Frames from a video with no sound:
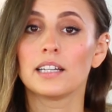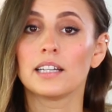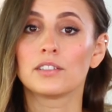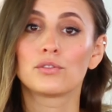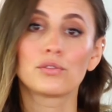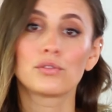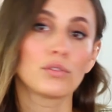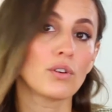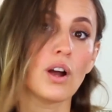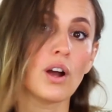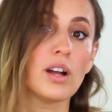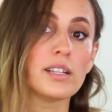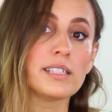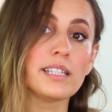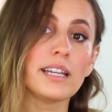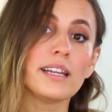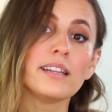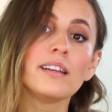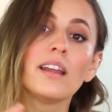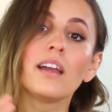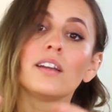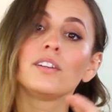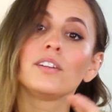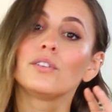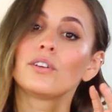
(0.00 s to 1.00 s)
that draws
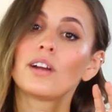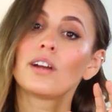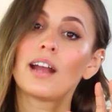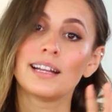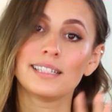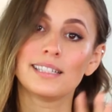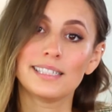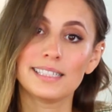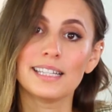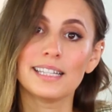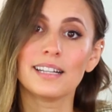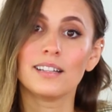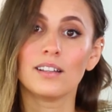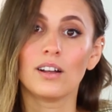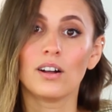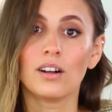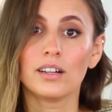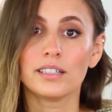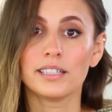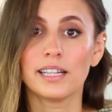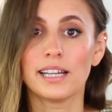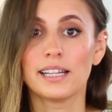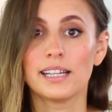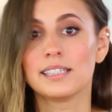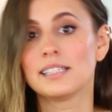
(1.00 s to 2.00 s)
in your ideal
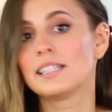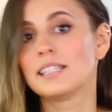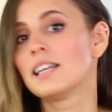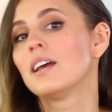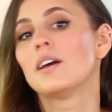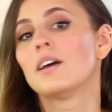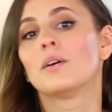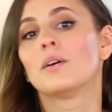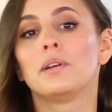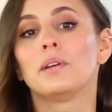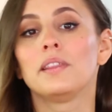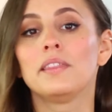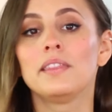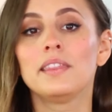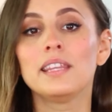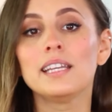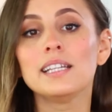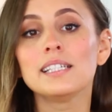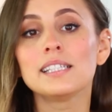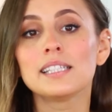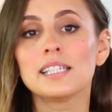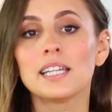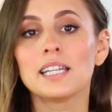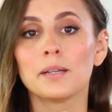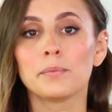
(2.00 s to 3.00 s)
audience. With
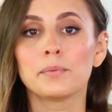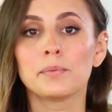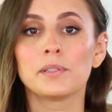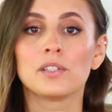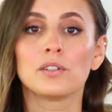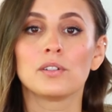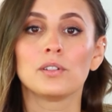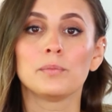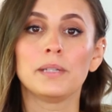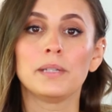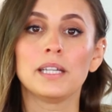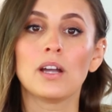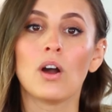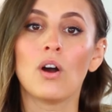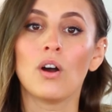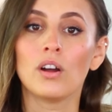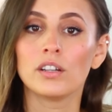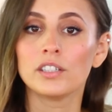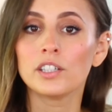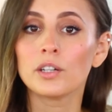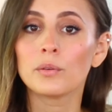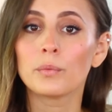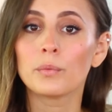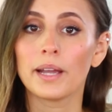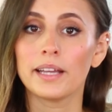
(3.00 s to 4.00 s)
these tips, you'll be
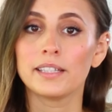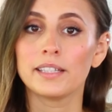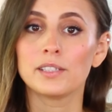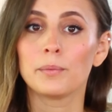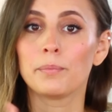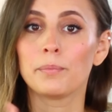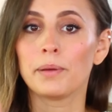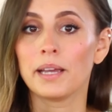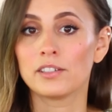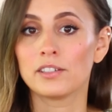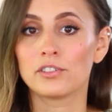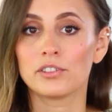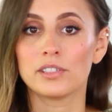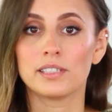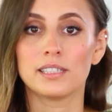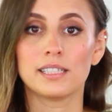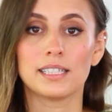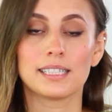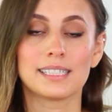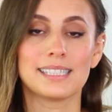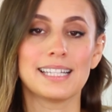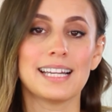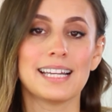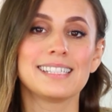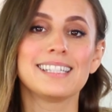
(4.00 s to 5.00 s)
on your way to Pinterest
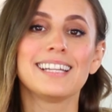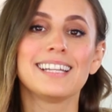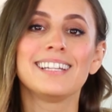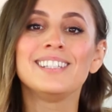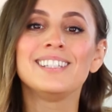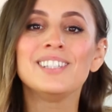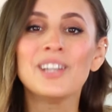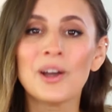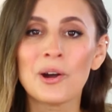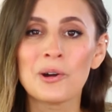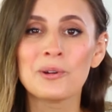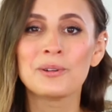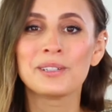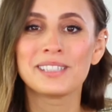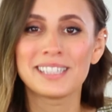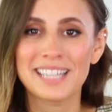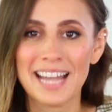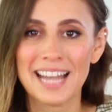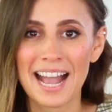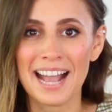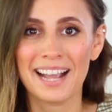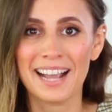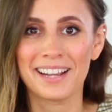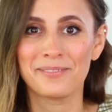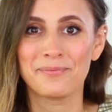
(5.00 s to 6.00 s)
success in no
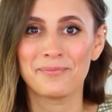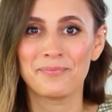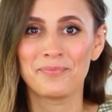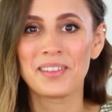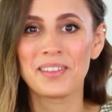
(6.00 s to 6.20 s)
time.